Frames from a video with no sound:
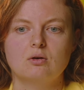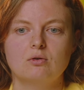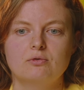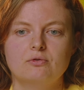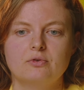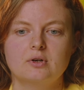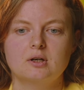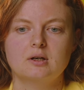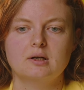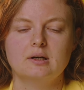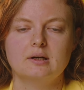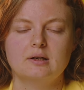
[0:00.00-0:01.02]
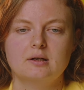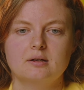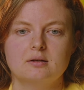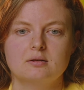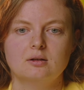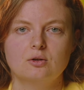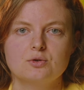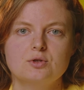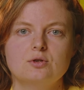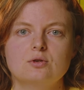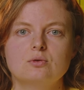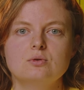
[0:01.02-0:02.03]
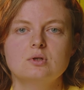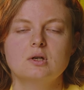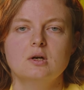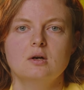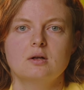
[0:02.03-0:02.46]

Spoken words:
of a lawsuit